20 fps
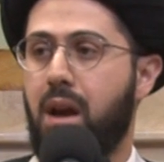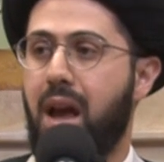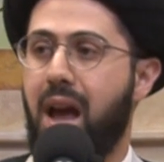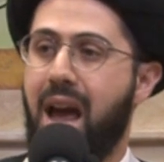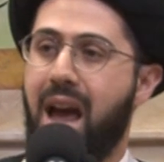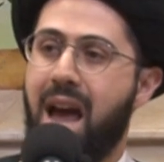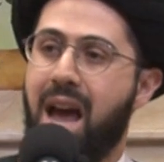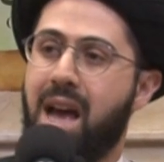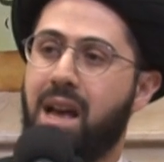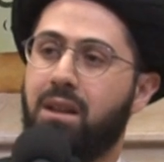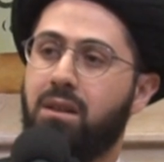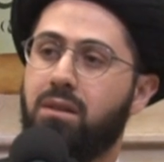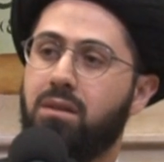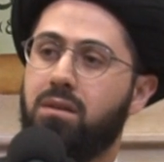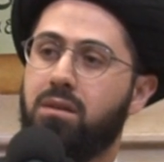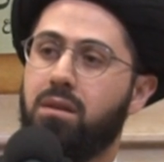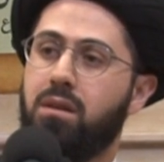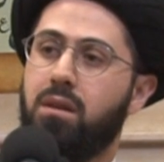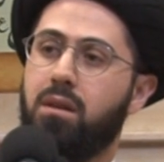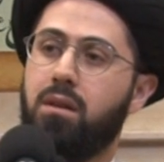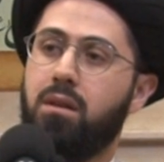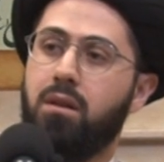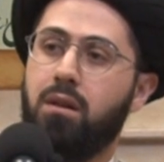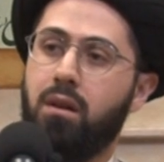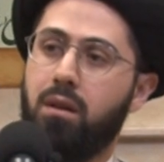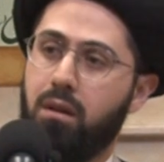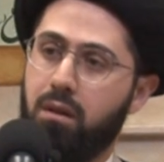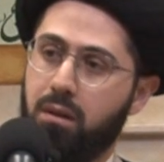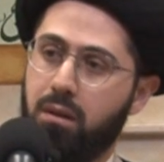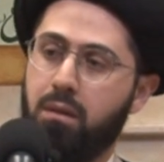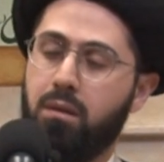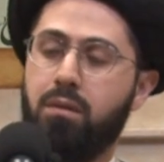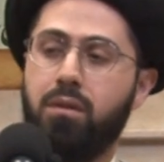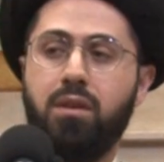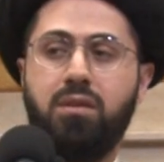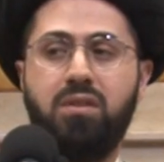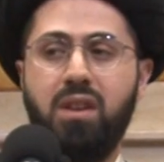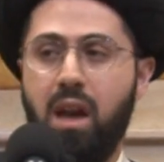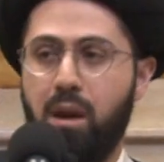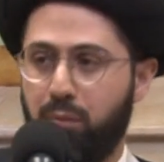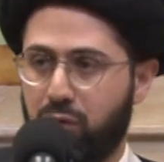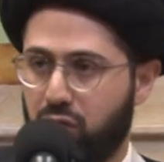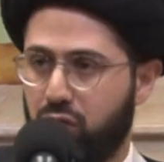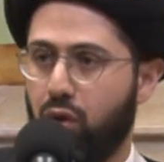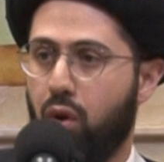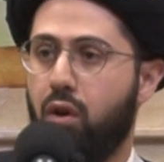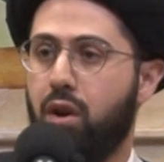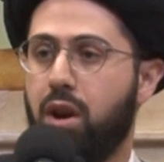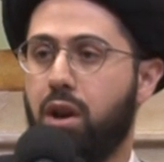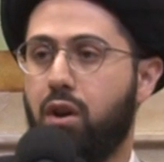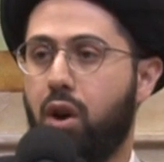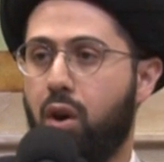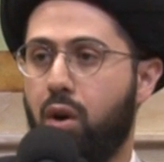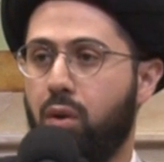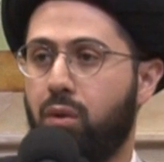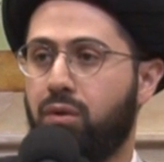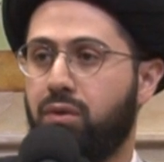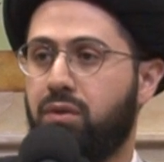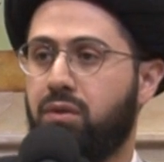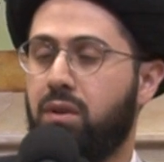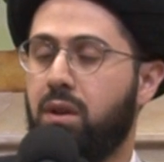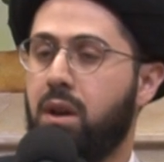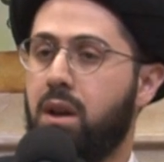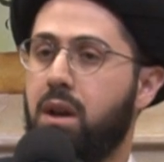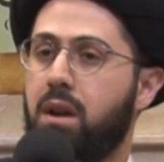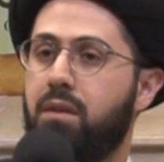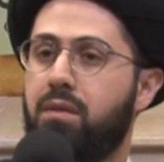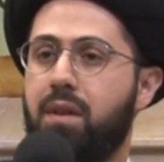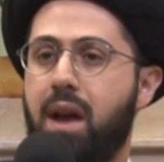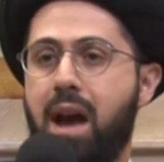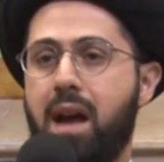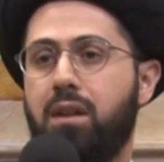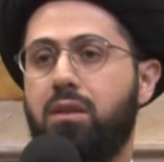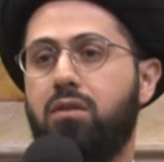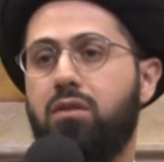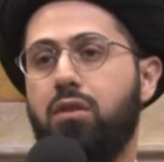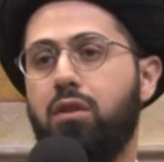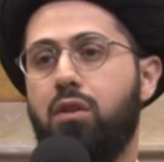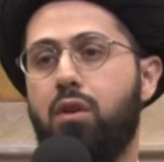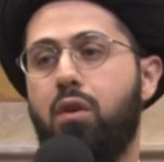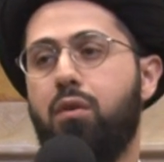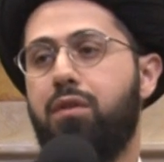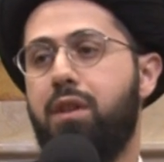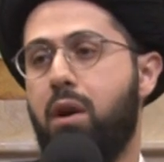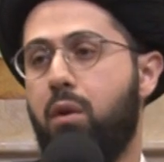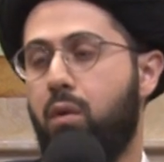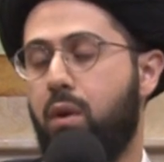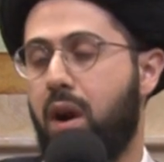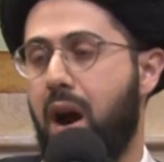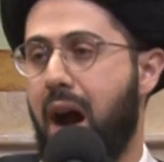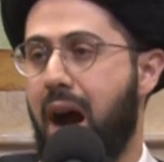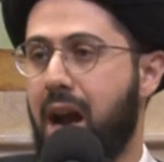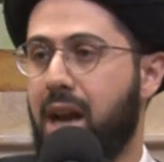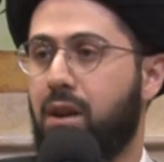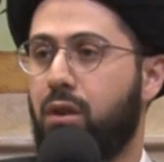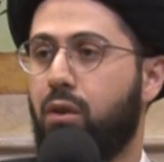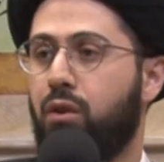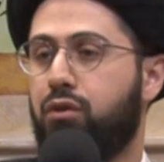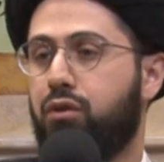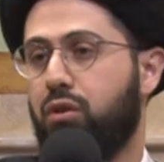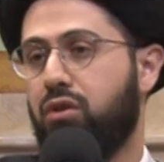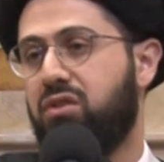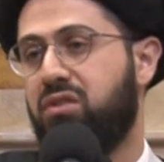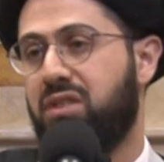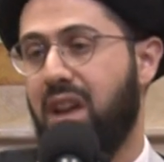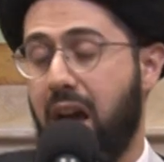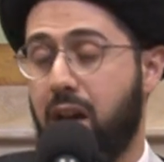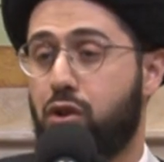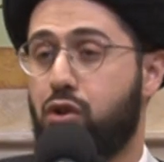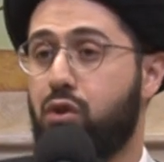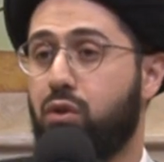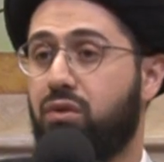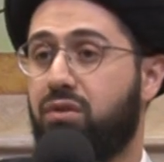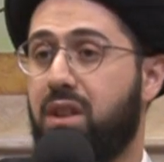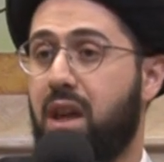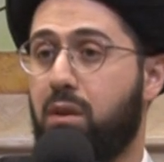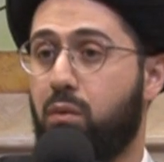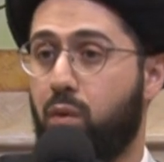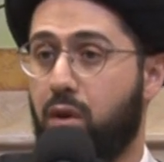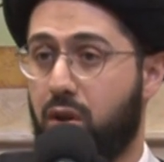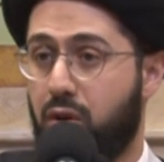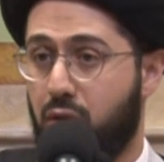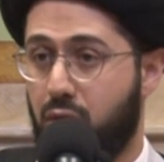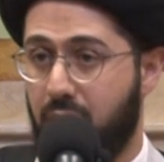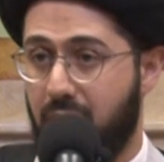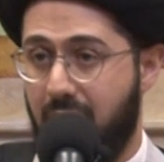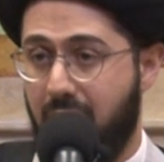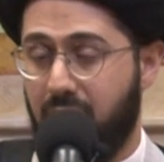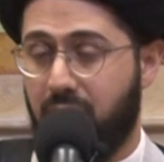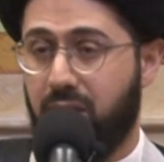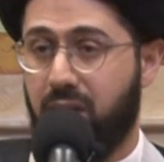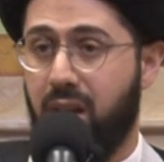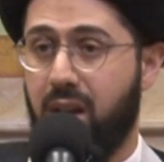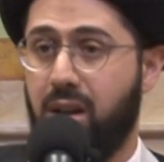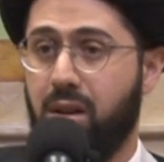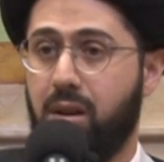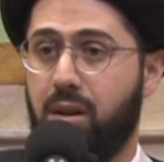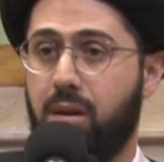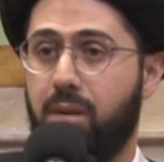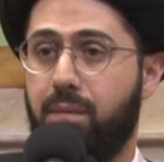and the same story goes that you know there were idols or statues that were created